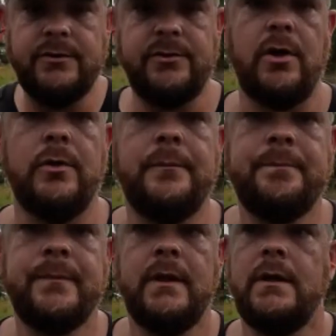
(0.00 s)
So
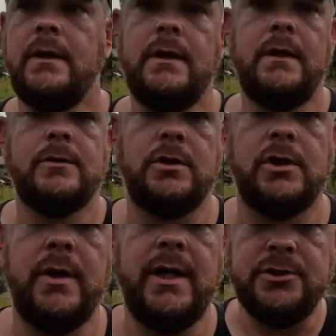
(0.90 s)
I'm going
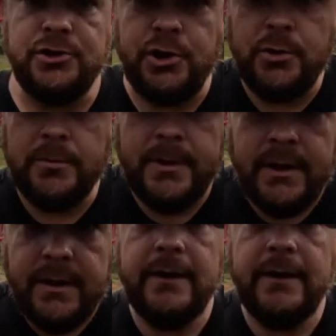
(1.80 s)
to go ahead and shoot them